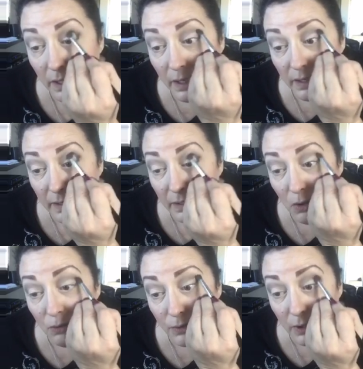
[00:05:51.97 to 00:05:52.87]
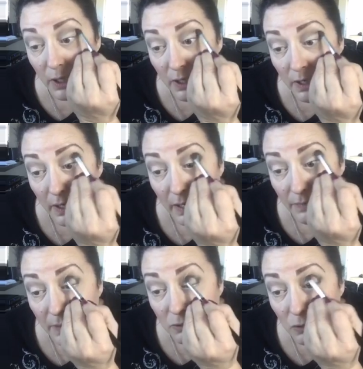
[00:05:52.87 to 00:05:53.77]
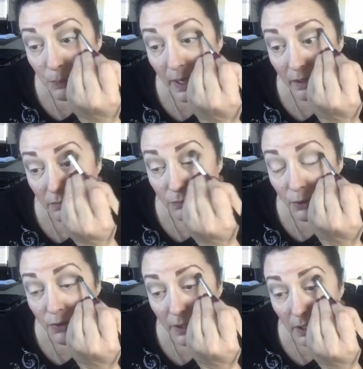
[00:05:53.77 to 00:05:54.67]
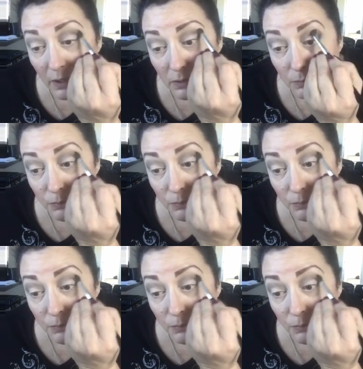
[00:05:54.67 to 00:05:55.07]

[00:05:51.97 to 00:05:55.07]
and over, and then just back and forth again.